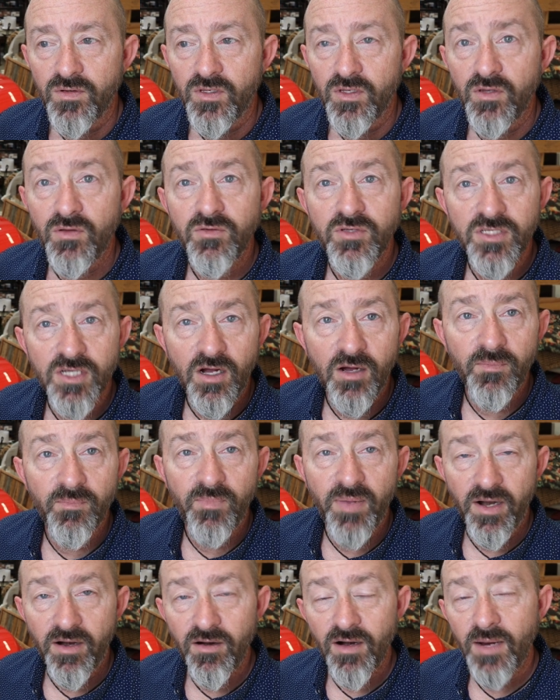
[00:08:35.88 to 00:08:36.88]
you saw
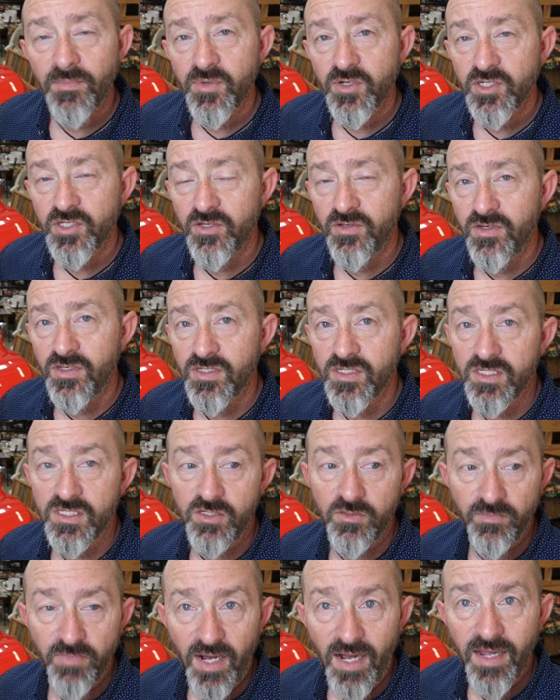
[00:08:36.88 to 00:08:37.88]
better opportunities
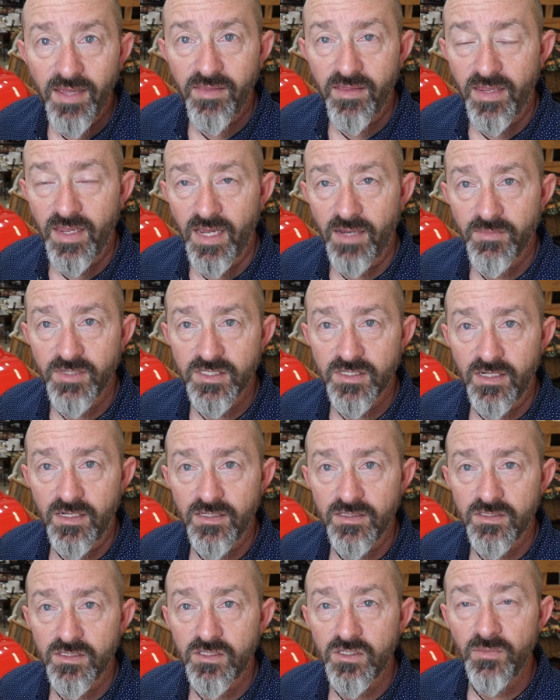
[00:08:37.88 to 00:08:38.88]
to buy the
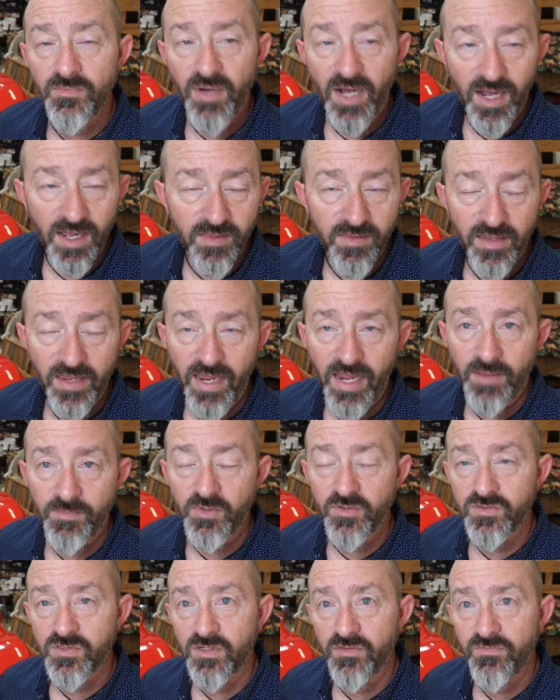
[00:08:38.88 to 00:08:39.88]
Amazons, to buy the
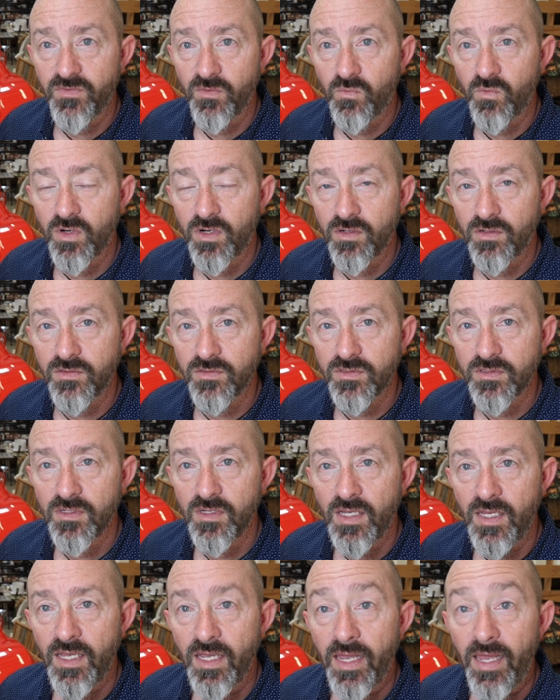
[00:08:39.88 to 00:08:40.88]
Apples of the world.
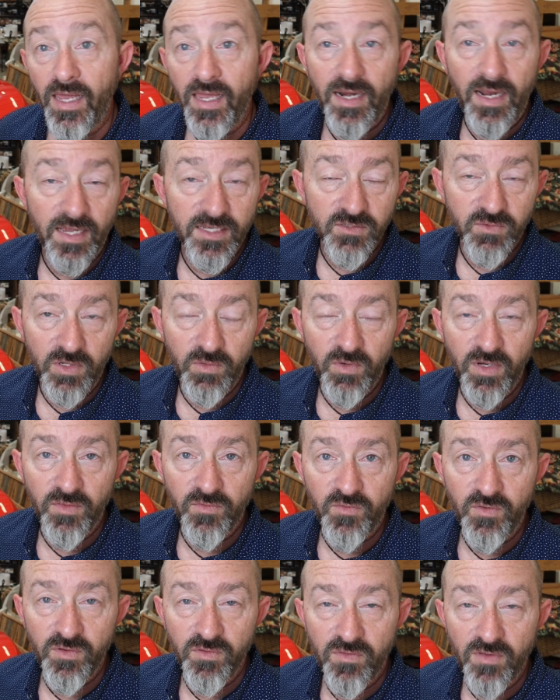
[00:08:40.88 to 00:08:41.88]
And as we went
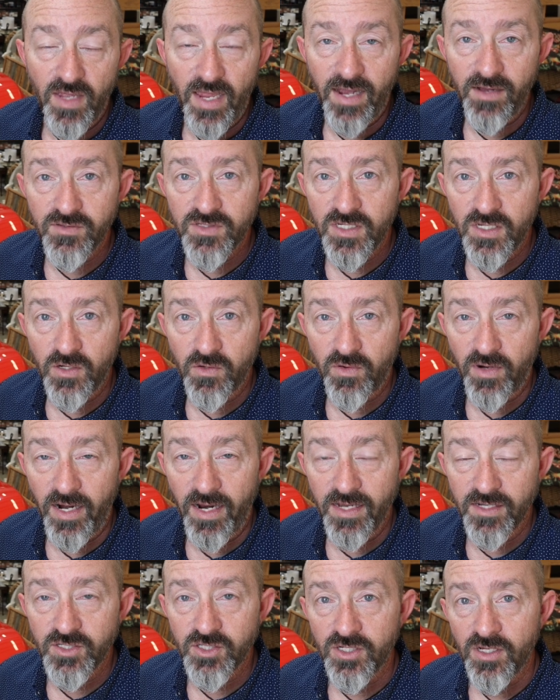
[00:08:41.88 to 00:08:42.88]
through the housing
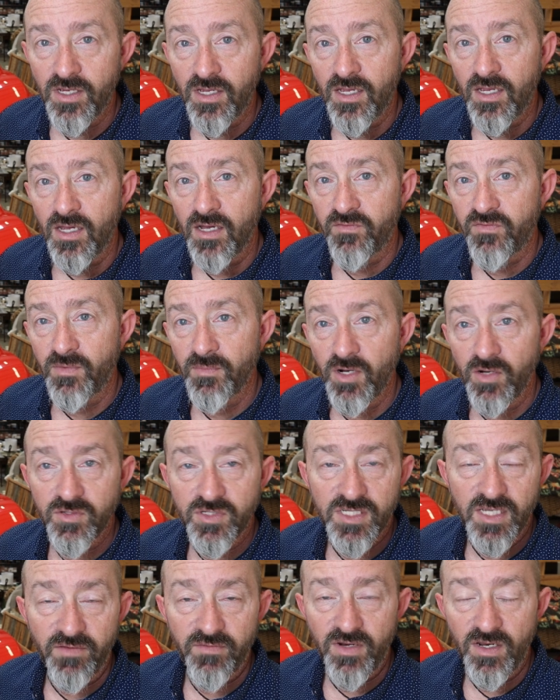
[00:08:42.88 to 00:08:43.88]
crash from
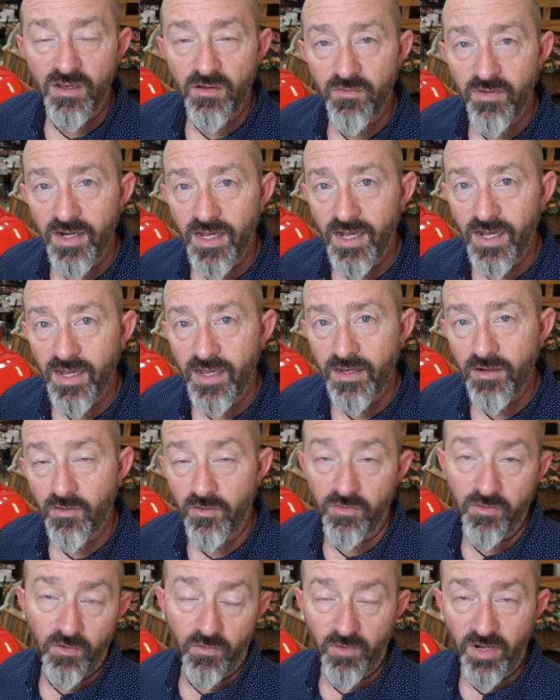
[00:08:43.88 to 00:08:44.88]
07 to 09,
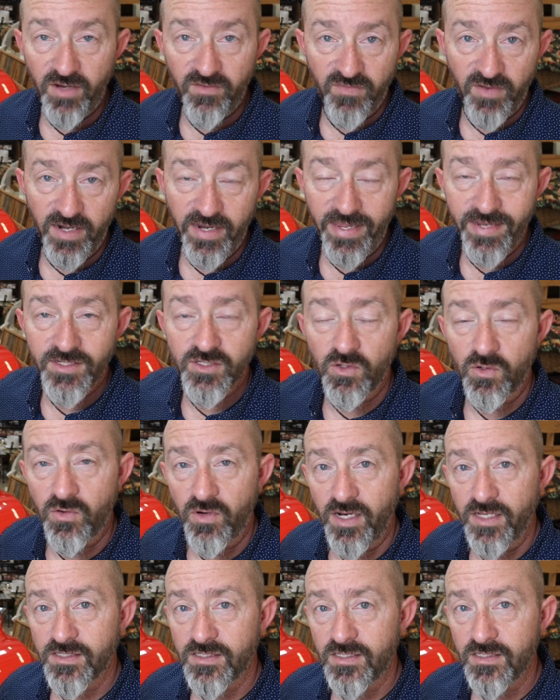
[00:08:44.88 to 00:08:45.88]
or the great financial
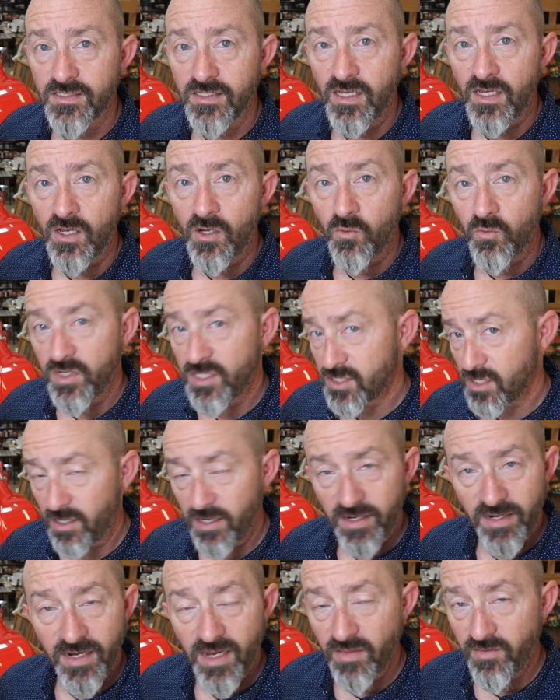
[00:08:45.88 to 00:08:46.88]
crisis, we saw
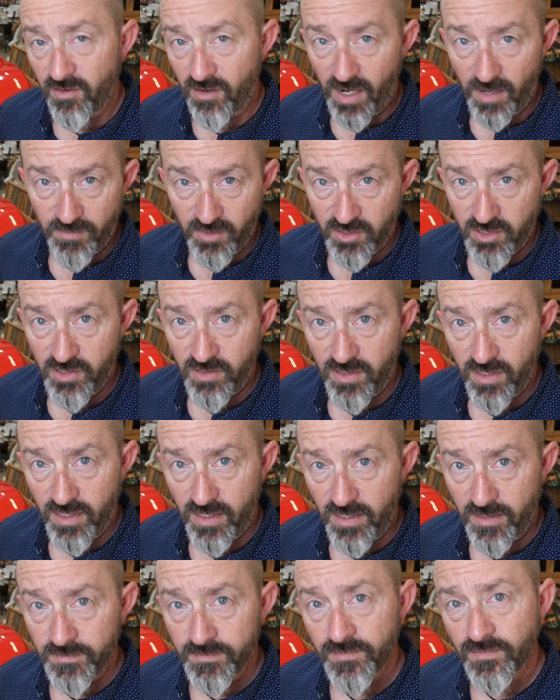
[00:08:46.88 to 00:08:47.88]
another
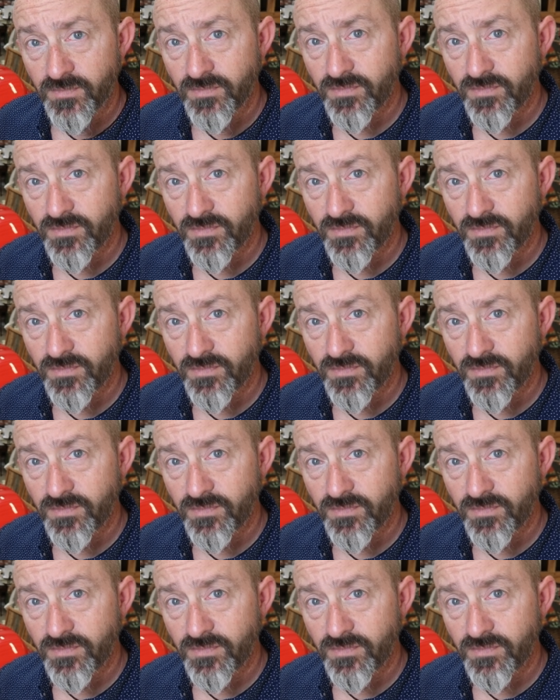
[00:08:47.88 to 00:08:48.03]
opportunity